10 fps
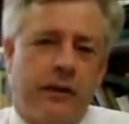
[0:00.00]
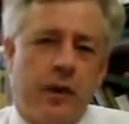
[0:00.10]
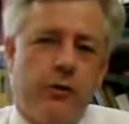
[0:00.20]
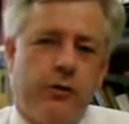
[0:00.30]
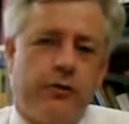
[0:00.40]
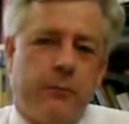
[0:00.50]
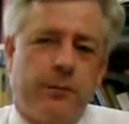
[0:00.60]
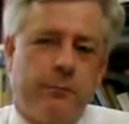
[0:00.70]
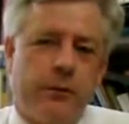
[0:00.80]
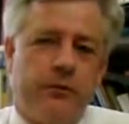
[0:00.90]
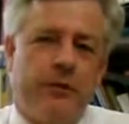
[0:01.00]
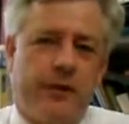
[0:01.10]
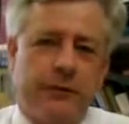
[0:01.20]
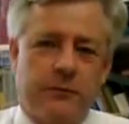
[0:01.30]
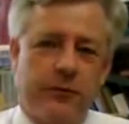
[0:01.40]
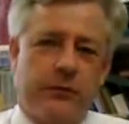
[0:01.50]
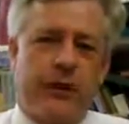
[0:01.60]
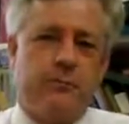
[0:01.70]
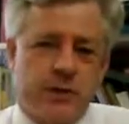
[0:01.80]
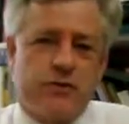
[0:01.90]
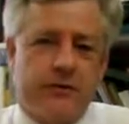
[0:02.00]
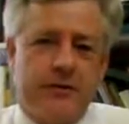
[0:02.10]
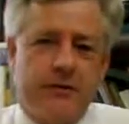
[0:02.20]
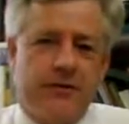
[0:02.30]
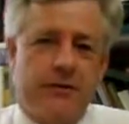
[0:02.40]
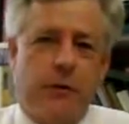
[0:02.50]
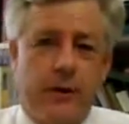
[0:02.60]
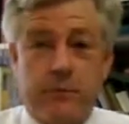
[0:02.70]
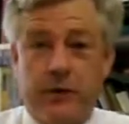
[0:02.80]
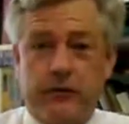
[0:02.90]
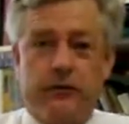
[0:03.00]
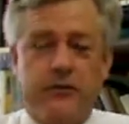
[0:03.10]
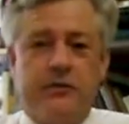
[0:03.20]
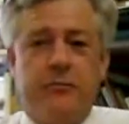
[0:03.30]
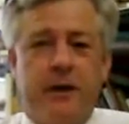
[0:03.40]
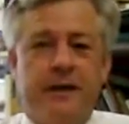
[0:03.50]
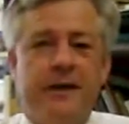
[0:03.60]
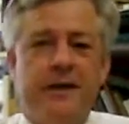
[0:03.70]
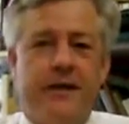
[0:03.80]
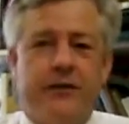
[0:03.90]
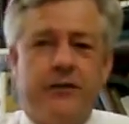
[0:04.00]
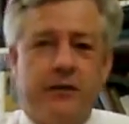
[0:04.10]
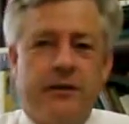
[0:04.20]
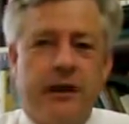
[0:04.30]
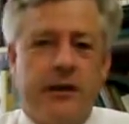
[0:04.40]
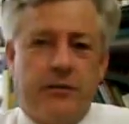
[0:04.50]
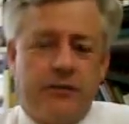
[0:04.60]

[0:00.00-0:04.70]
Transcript: I know there are some people who set themselves ambitions as to what they must achieve by a certain age.